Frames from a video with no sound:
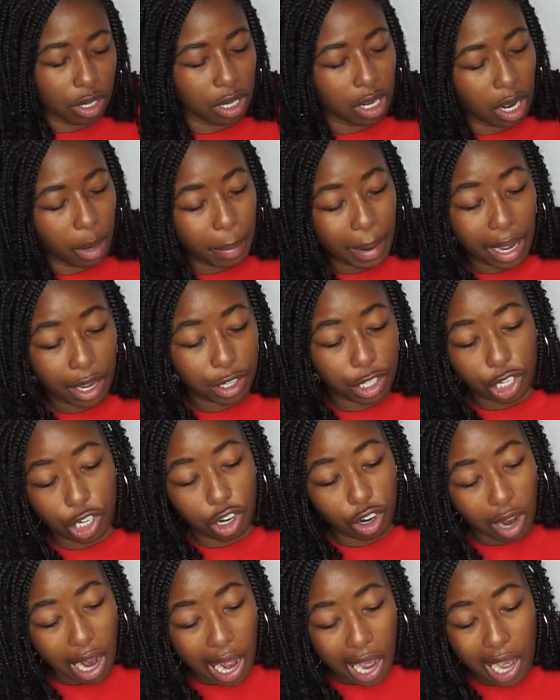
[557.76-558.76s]
about to
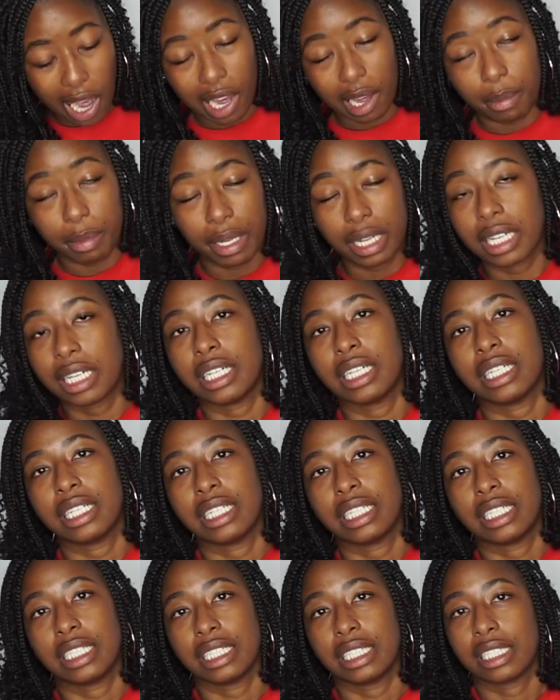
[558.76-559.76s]
cry,
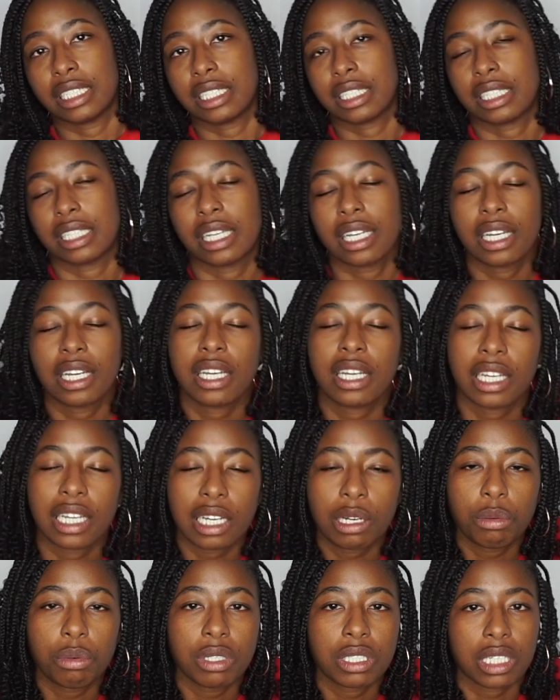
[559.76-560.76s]
because
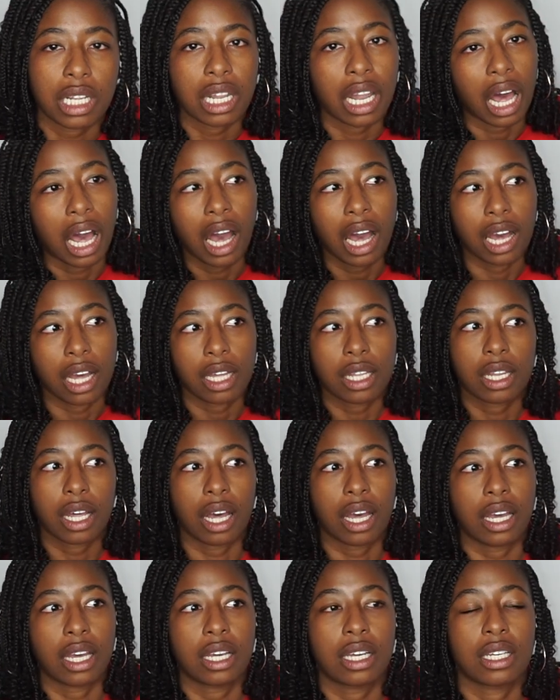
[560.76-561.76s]
it was a lot.
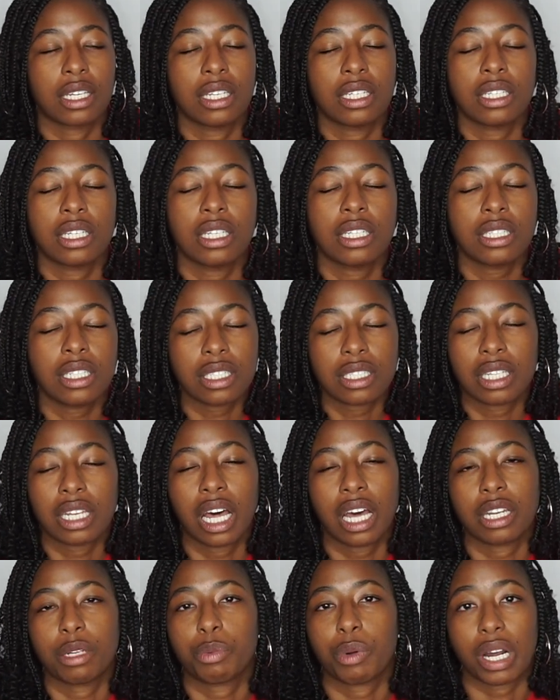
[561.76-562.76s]
Like, it's just a
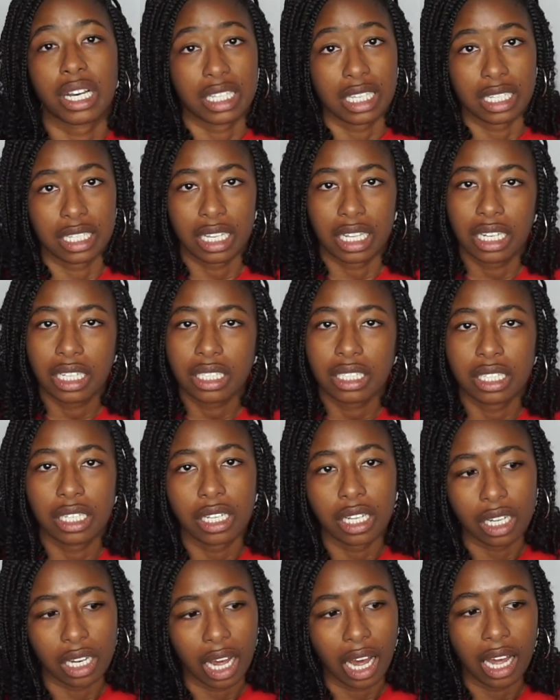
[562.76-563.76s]
lot to process, and it's
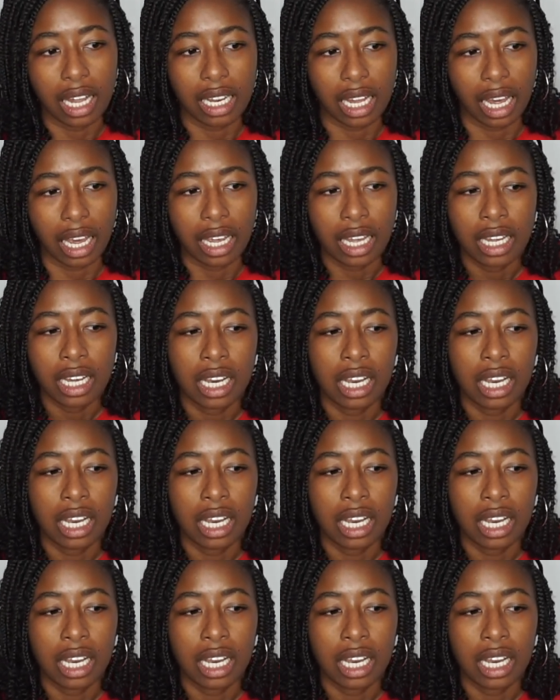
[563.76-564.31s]
still a lot. Like,